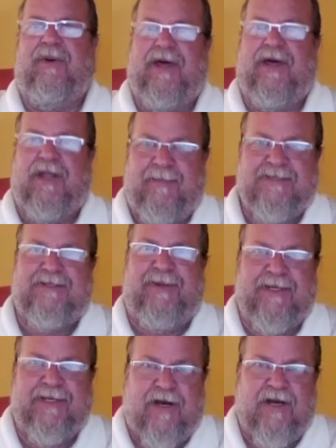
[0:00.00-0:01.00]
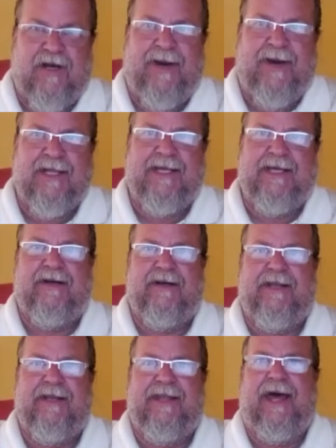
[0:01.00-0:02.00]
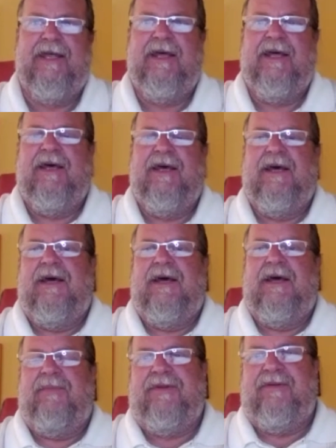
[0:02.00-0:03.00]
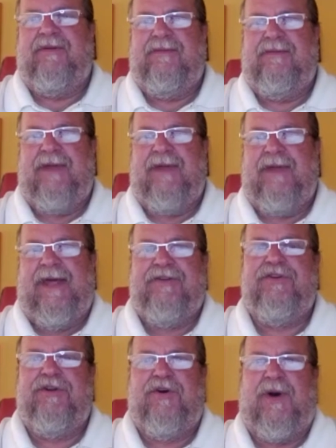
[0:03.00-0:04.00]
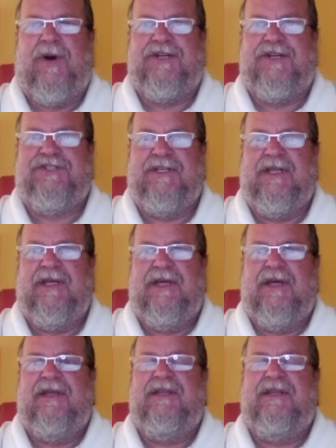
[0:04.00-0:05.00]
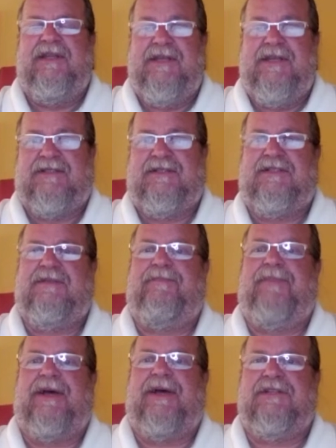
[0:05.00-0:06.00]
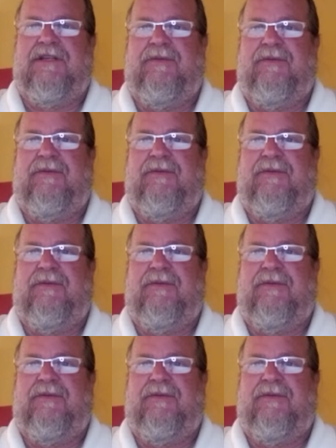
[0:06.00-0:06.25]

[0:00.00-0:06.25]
elements that we can talk about later in that. But to answer your question, yes, especially